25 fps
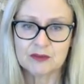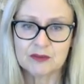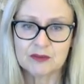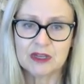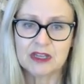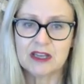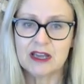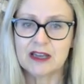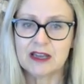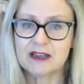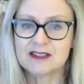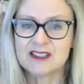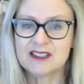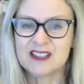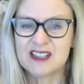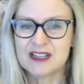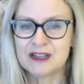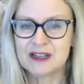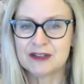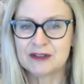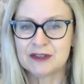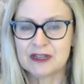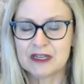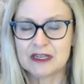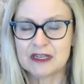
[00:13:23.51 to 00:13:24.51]
The big case
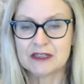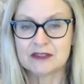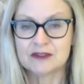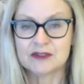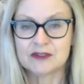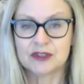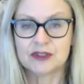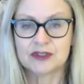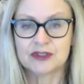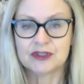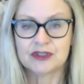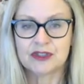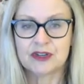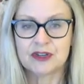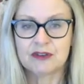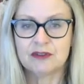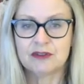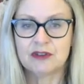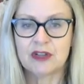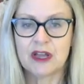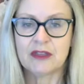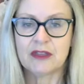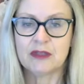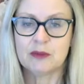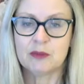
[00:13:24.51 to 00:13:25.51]
here is
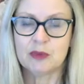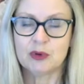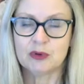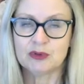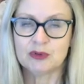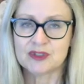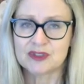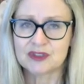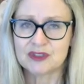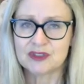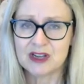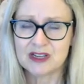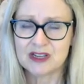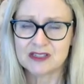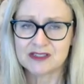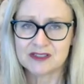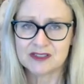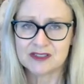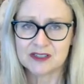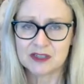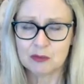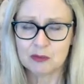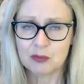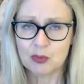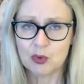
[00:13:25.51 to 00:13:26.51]
Shevill and the Builders
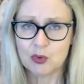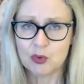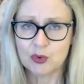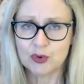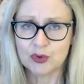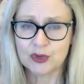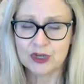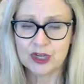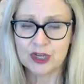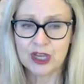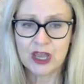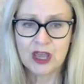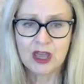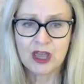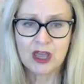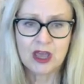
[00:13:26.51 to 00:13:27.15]
Licensing Board,